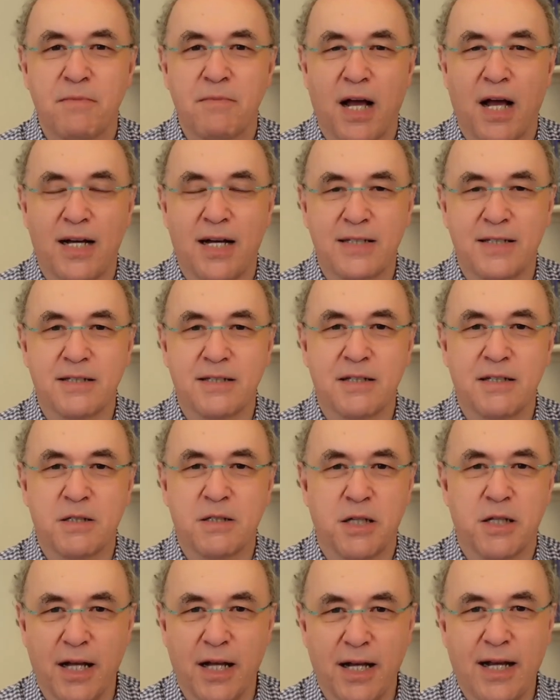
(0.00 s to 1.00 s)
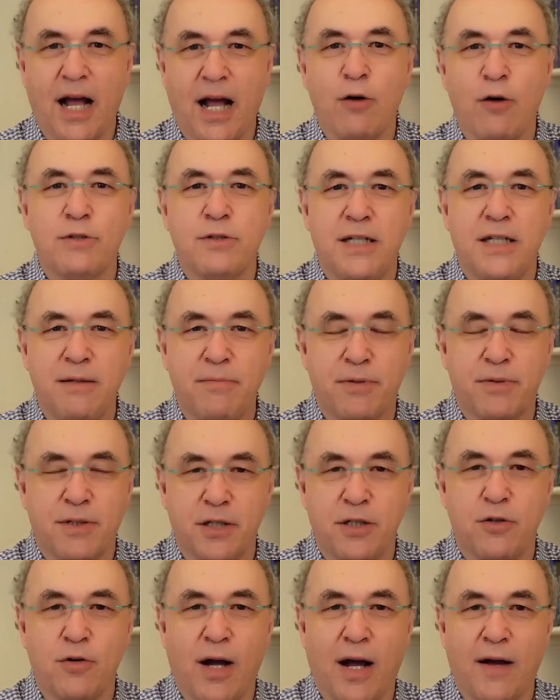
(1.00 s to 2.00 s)
and it's like how deep do
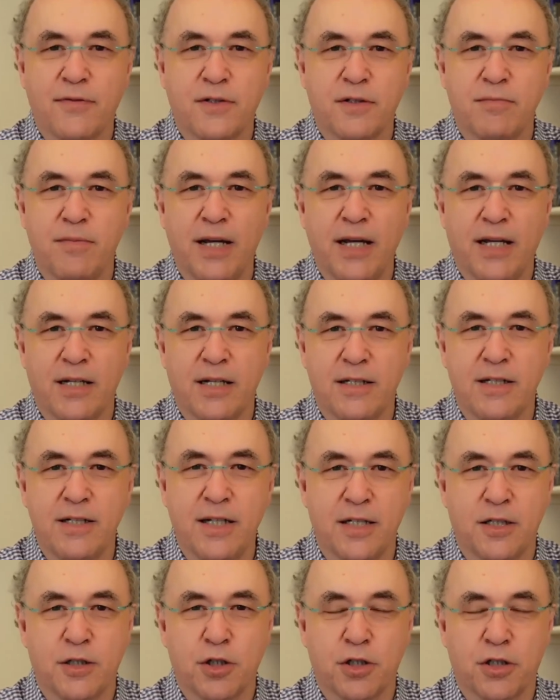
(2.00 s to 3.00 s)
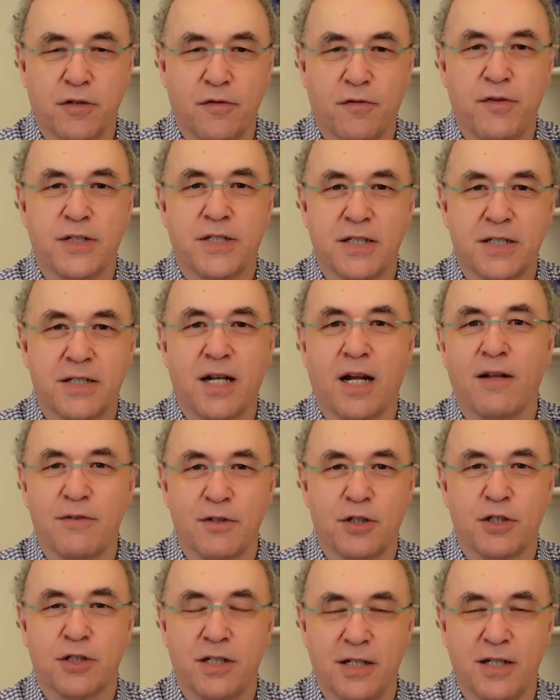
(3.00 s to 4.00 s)
you have to make a niche to fit a
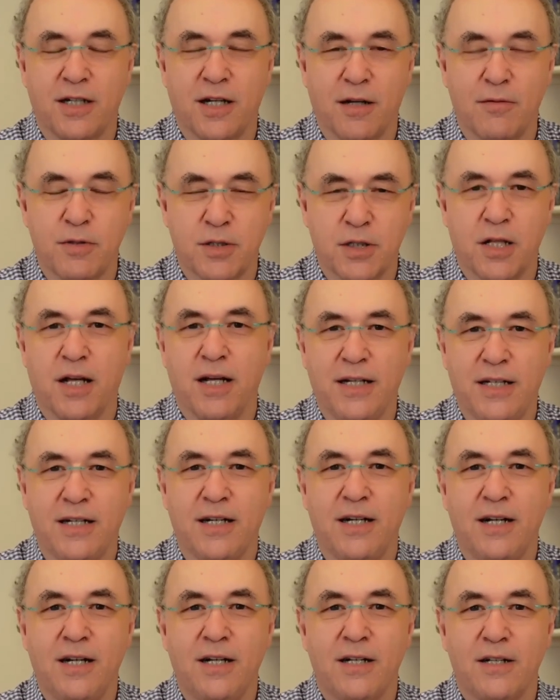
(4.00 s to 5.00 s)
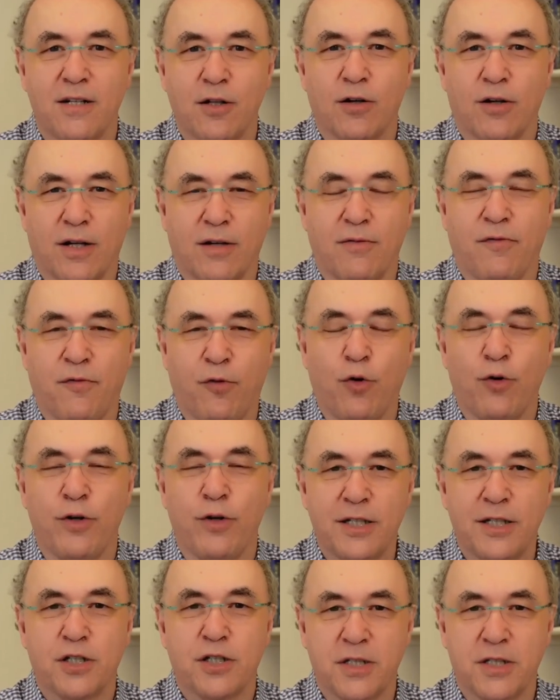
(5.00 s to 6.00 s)
television in and i was like look four
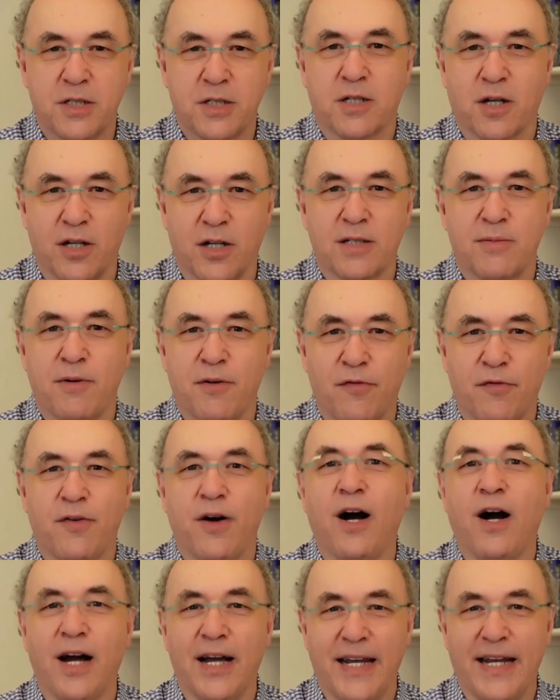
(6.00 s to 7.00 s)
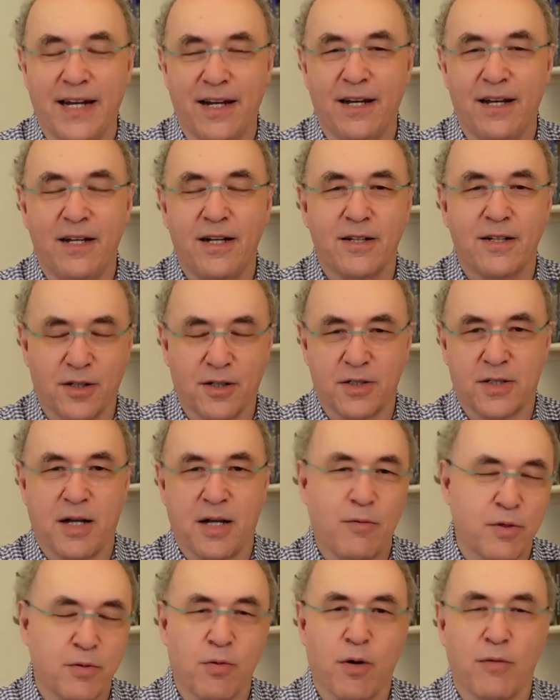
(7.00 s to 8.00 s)
inches is going to be fine because
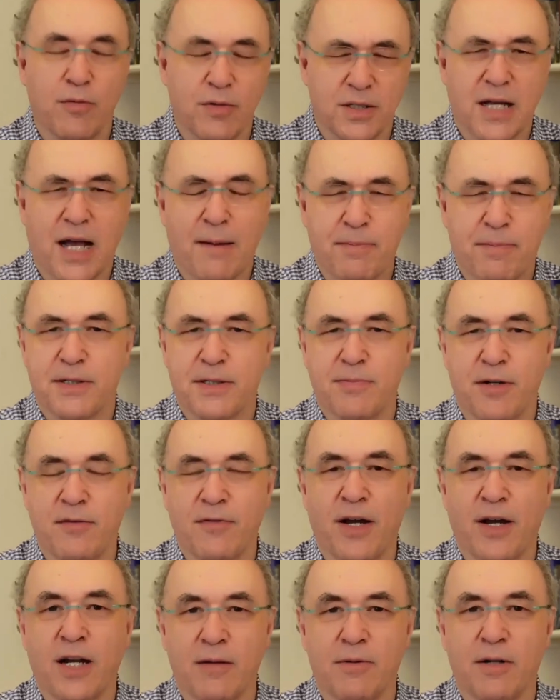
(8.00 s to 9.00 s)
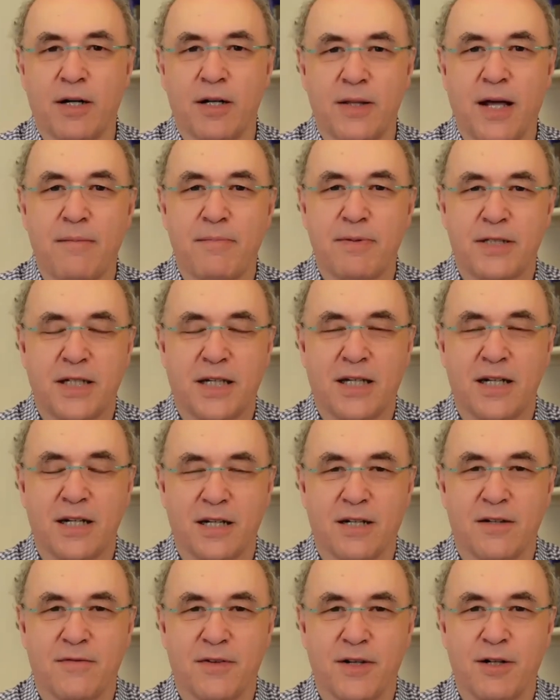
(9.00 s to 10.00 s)
that was what was happened to be available in that particular
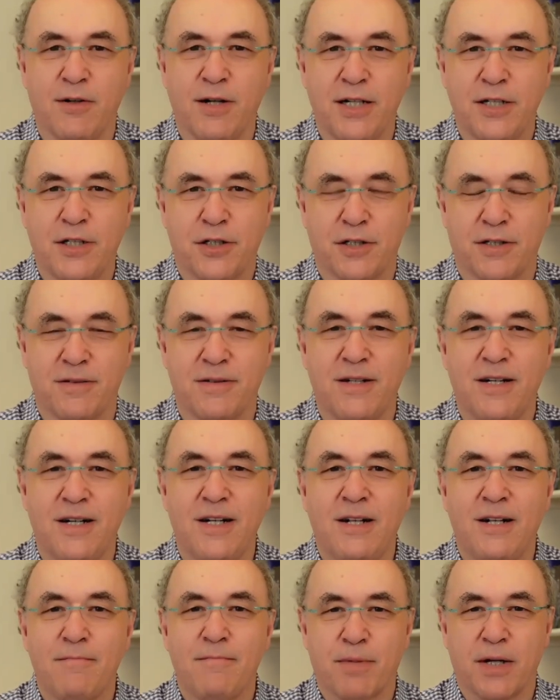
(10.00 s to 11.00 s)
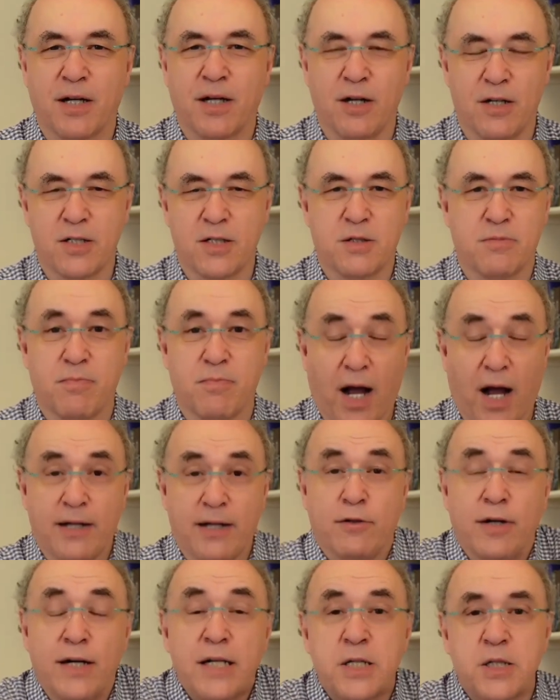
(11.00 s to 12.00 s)
configuration because i'd
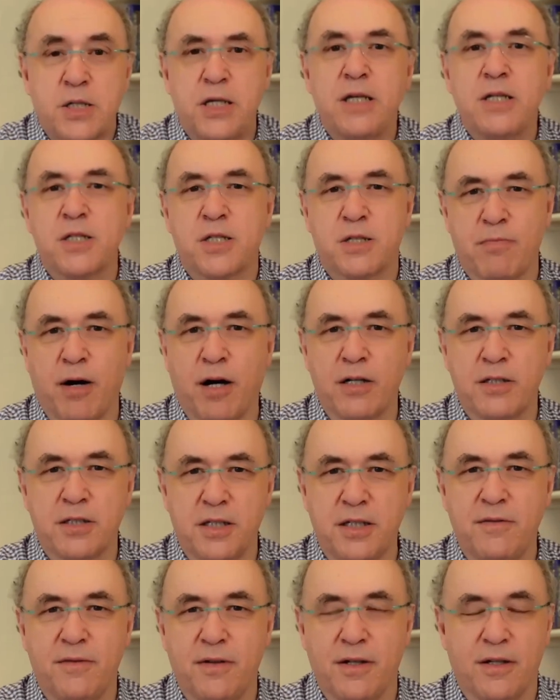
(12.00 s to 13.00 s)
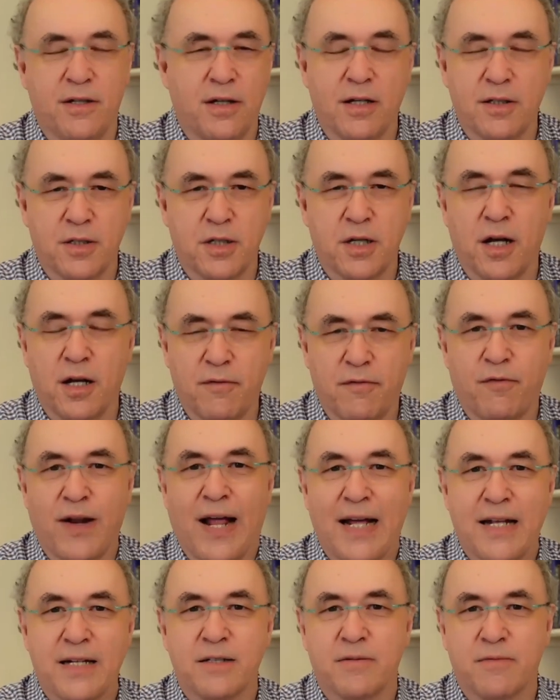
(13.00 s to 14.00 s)
already seen smart TV, uh, uh, uh,
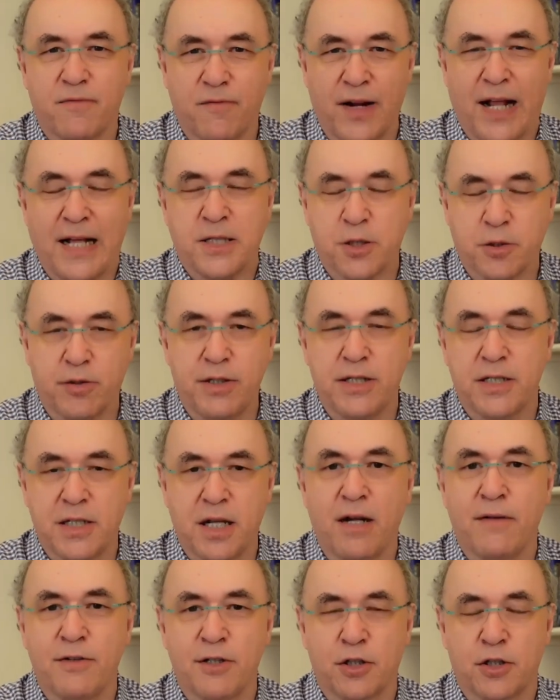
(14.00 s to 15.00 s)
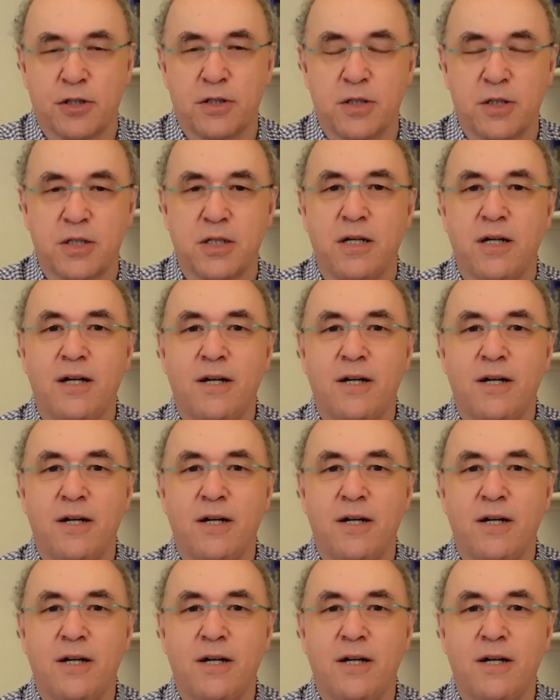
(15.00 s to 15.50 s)
flat flat screen televisions